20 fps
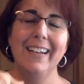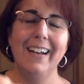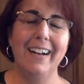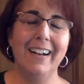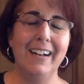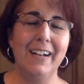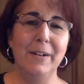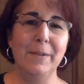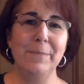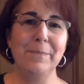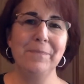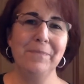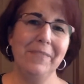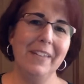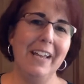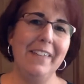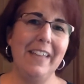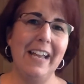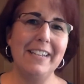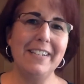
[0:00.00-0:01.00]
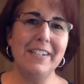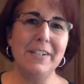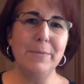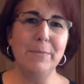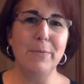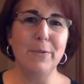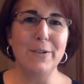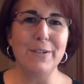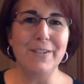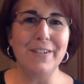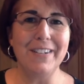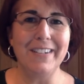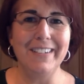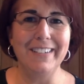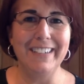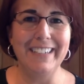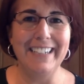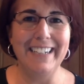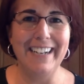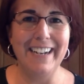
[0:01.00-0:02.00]
um, and that's an important
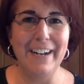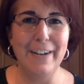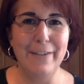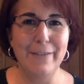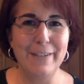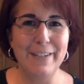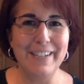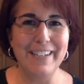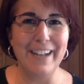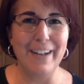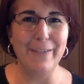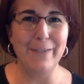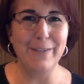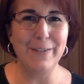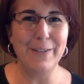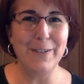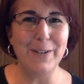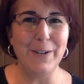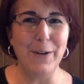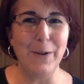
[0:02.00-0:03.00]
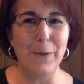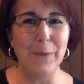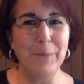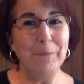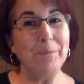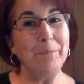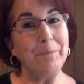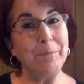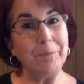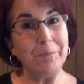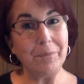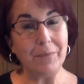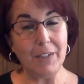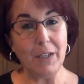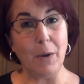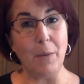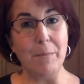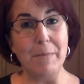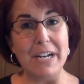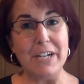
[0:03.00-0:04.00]
skill in and of itself. So
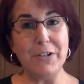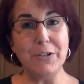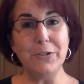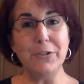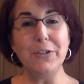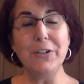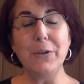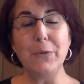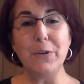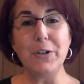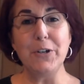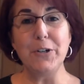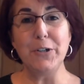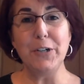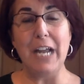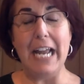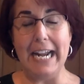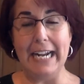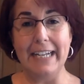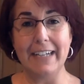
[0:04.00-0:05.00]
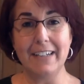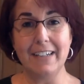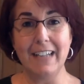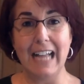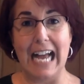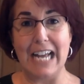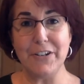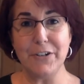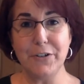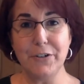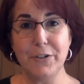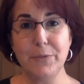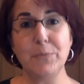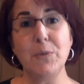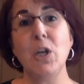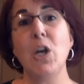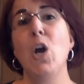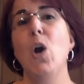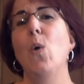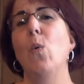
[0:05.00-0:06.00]
make sure that we're creating a classroom
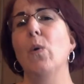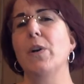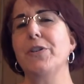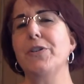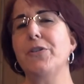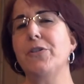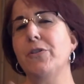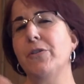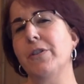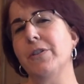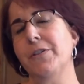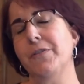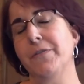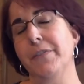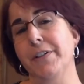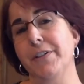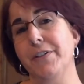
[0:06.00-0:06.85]
where students feel